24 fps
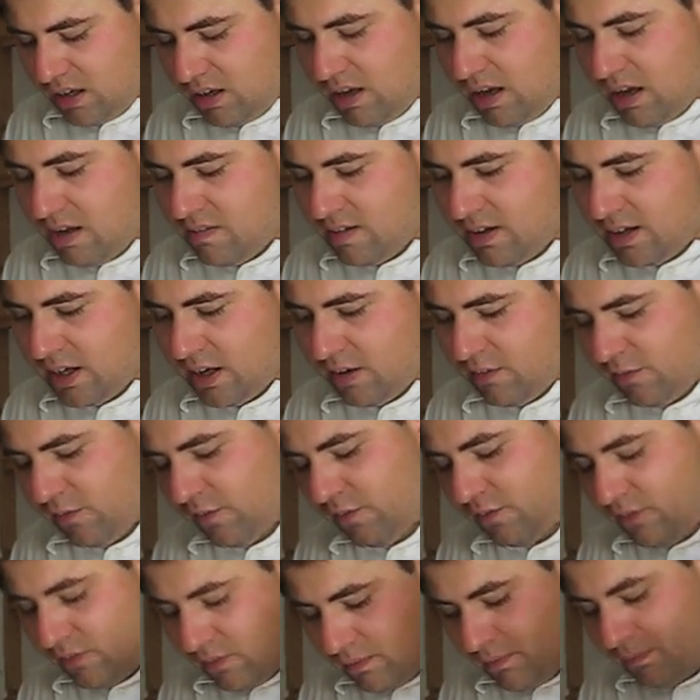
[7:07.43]
even if
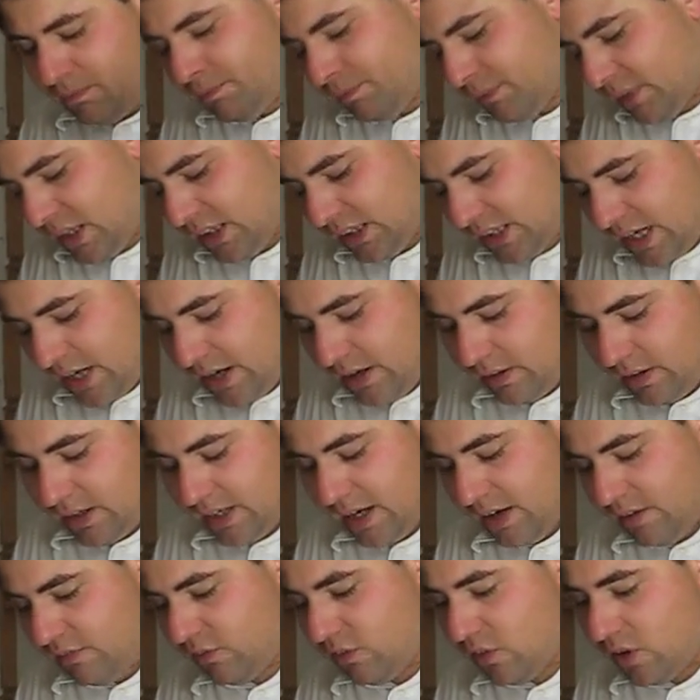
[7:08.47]

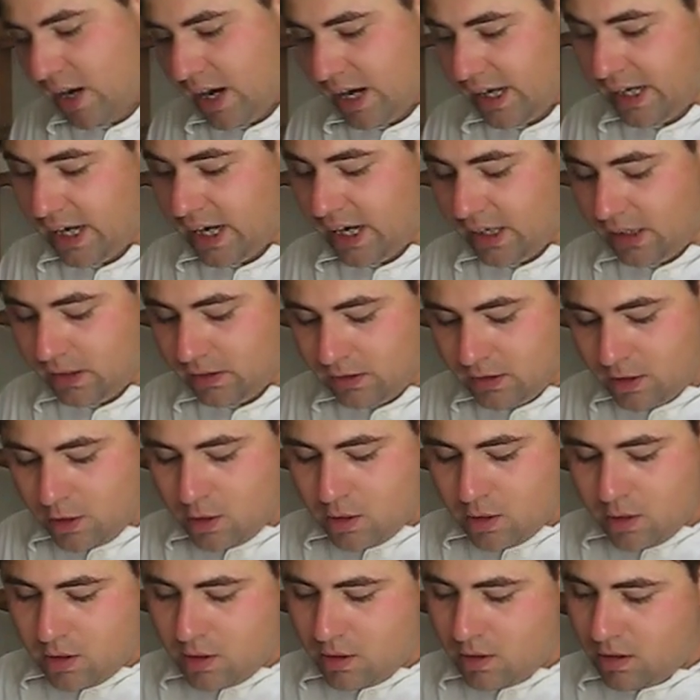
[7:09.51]
clearly for any
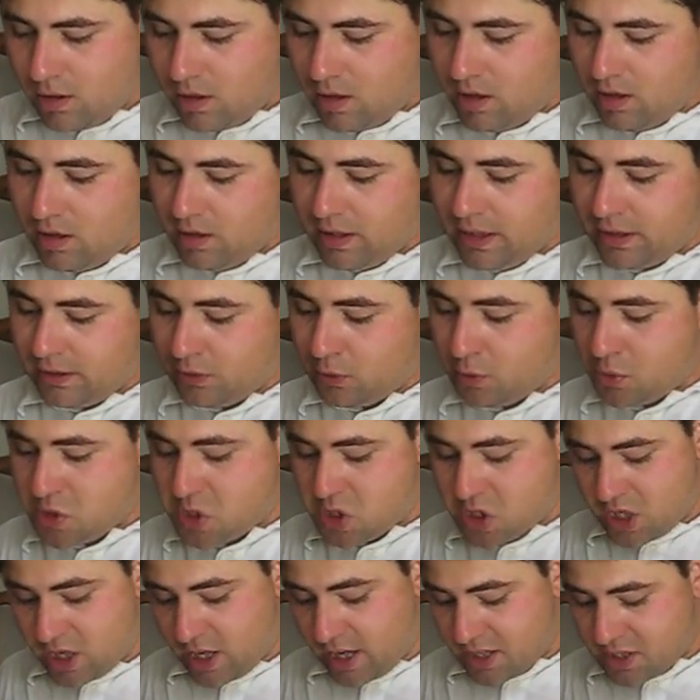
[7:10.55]

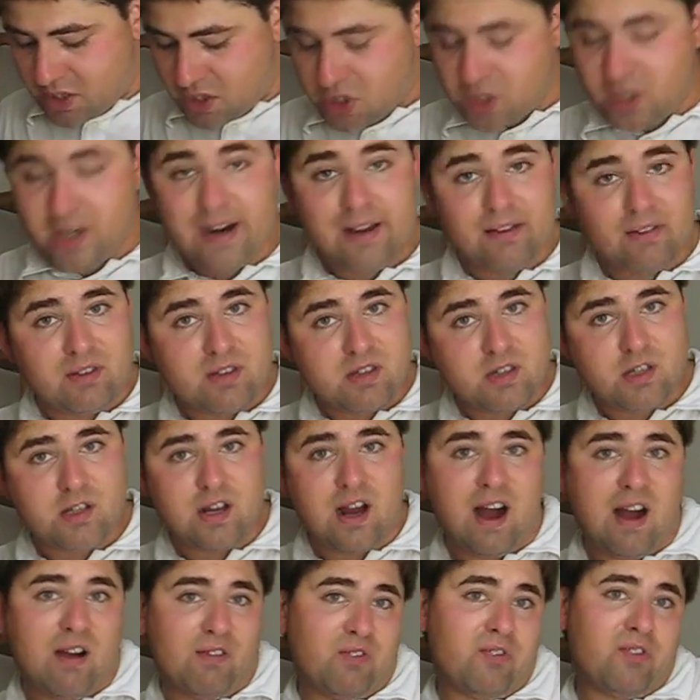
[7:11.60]
industrial strength
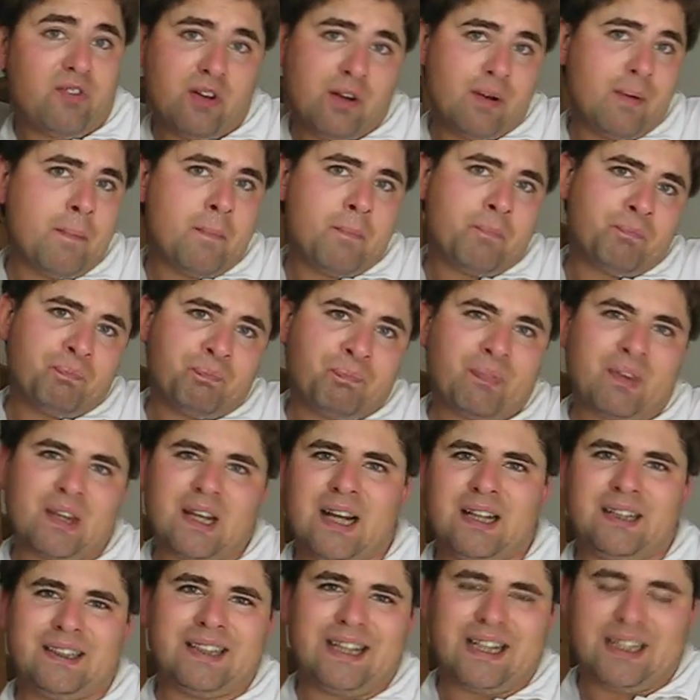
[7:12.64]
stuff,
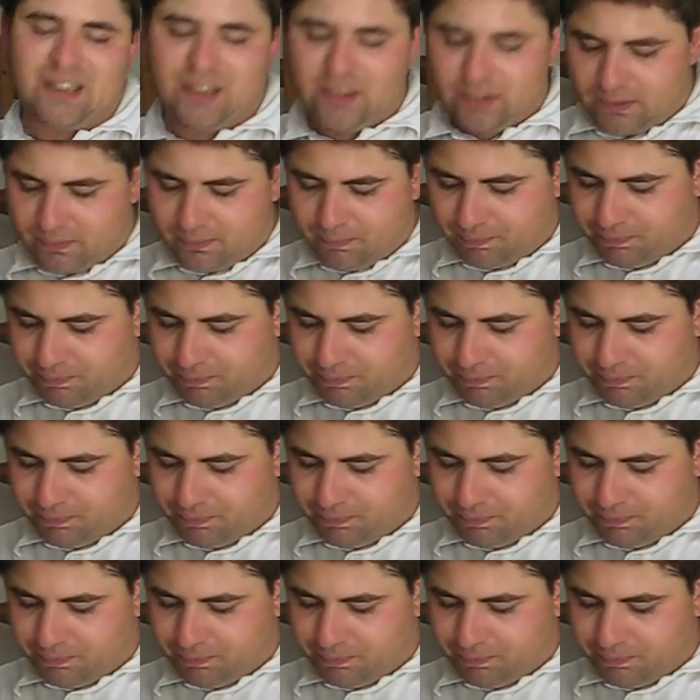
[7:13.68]
a little